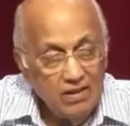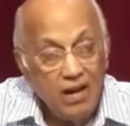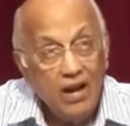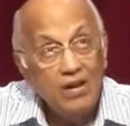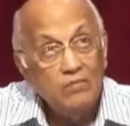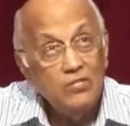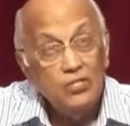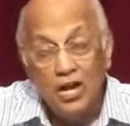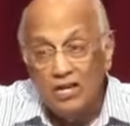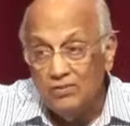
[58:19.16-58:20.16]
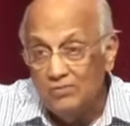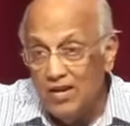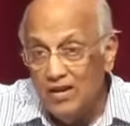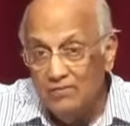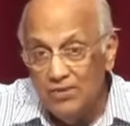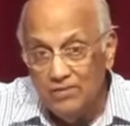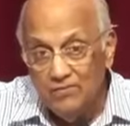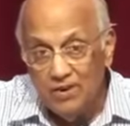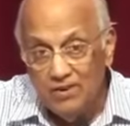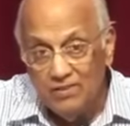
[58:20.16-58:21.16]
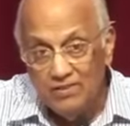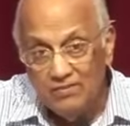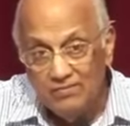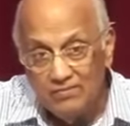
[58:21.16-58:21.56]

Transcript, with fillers: I am a child of my Heavenly Father.